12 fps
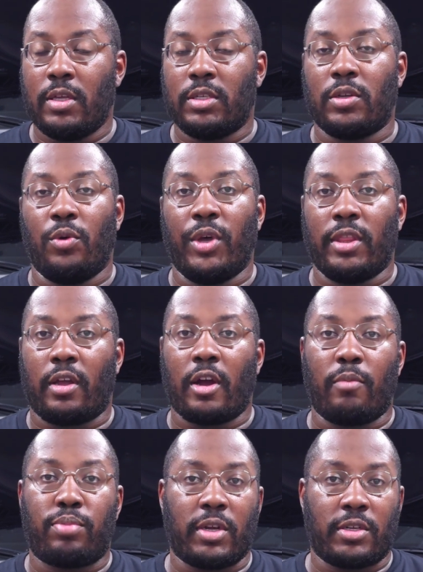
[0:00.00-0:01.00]
So when the
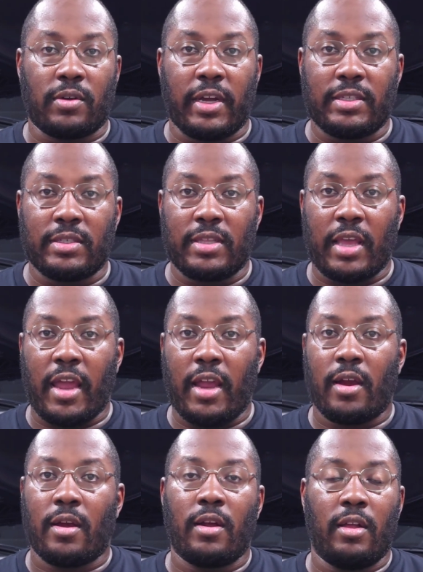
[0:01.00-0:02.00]
car pressurizes the
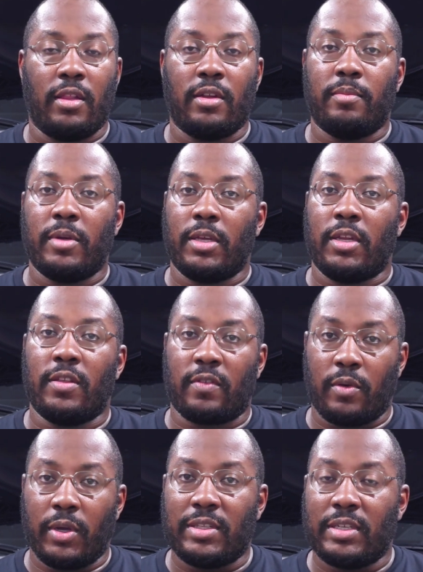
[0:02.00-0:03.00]
air, a little bit is
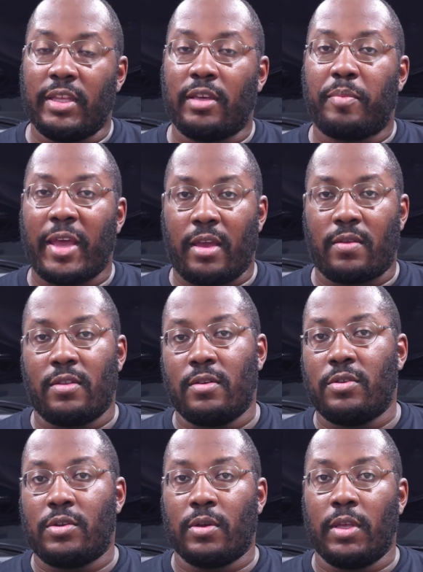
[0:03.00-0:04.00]
going to leak past
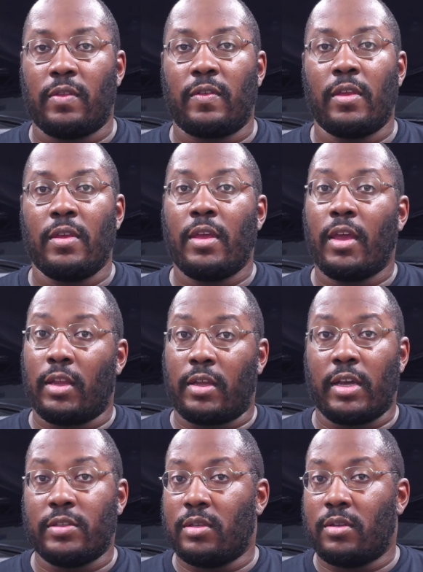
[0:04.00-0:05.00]
those joints and
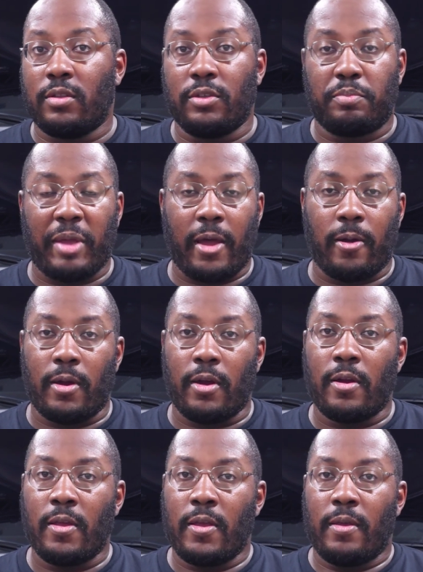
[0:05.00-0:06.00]
cause you to lose
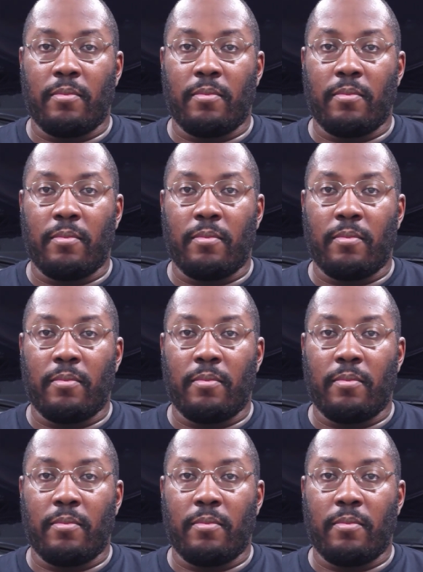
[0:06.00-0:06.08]
power,